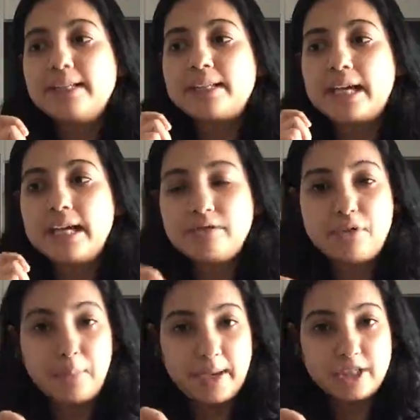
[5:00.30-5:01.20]
the
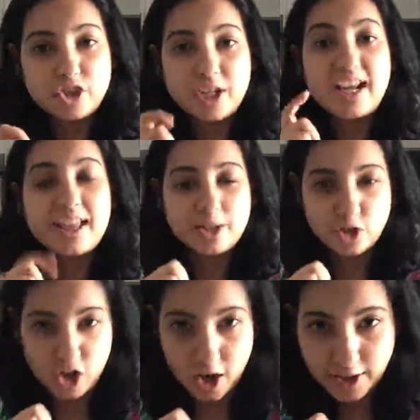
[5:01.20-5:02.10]
information in the
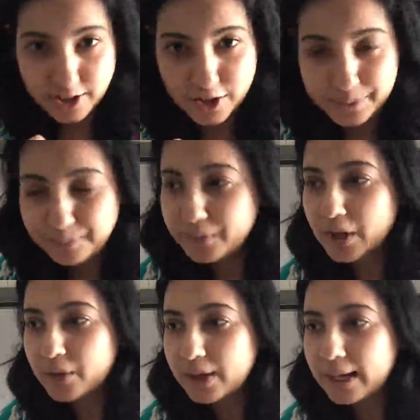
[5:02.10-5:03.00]
chart.
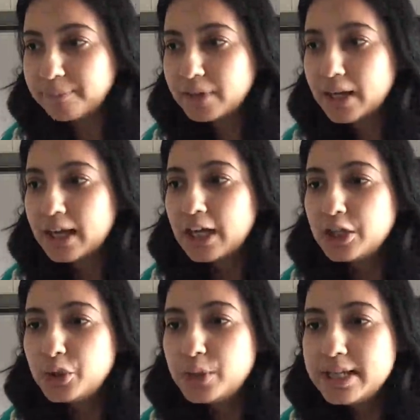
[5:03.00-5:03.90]
Okay,
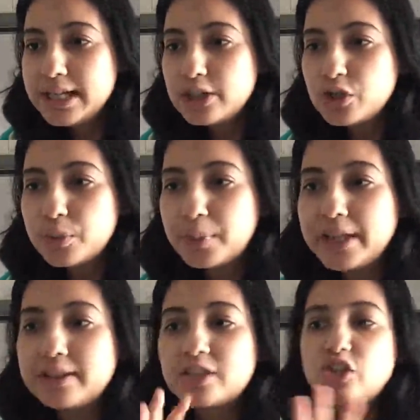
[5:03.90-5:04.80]
you need to
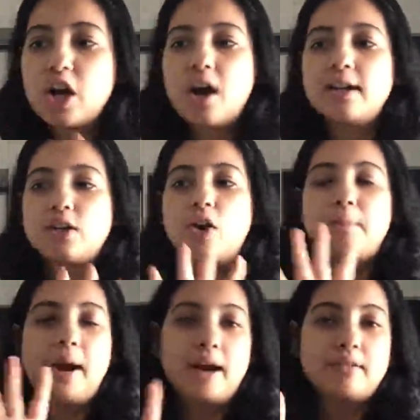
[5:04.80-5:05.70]
bring the chart or
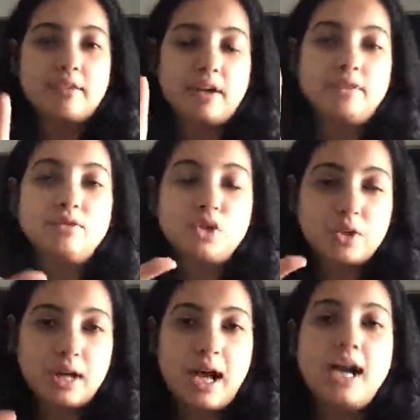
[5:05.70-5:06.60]
paragraph to
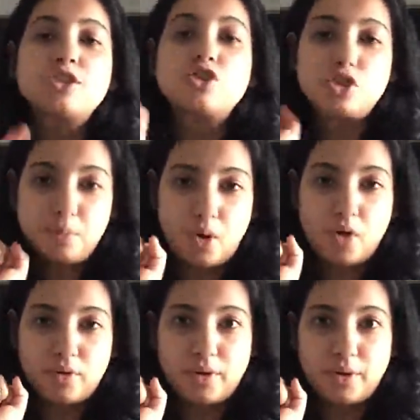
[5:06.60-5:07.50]
class
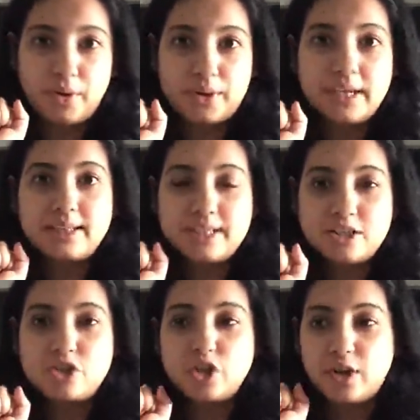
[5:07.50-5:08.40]
tomorrow. Okay, this
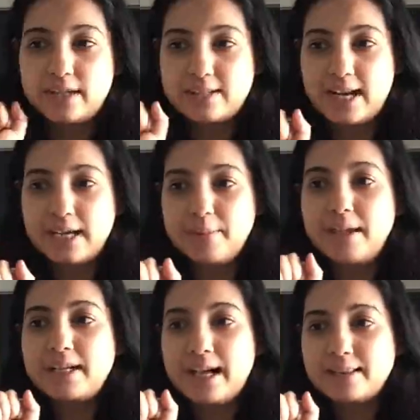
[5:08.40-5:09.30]
is your
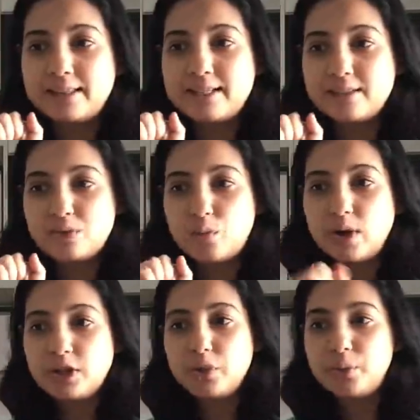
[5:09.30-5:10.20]
assignment and this is
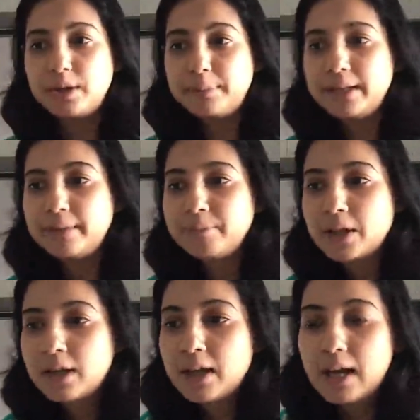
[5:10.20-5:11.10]
what you will be
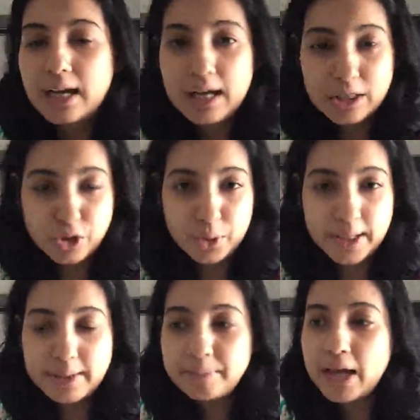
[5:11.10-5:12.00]

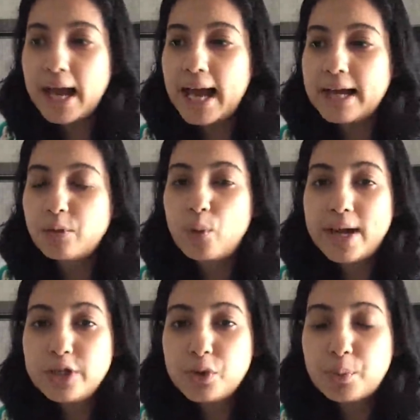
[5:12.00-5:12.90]
doing. And
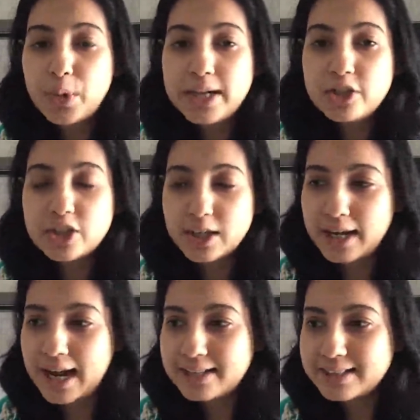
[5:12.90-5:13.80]
when you bring to the
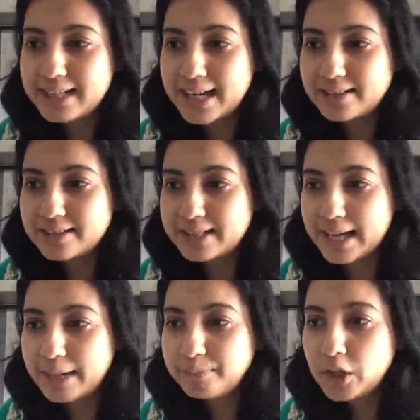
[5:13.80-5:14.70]
class next
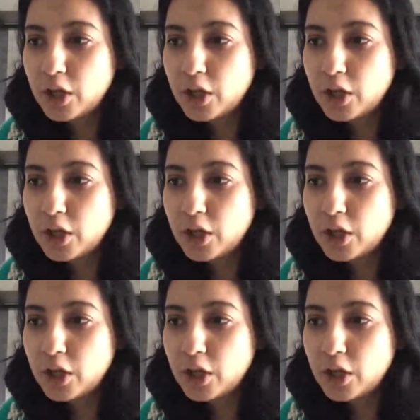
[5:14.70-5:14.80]
day,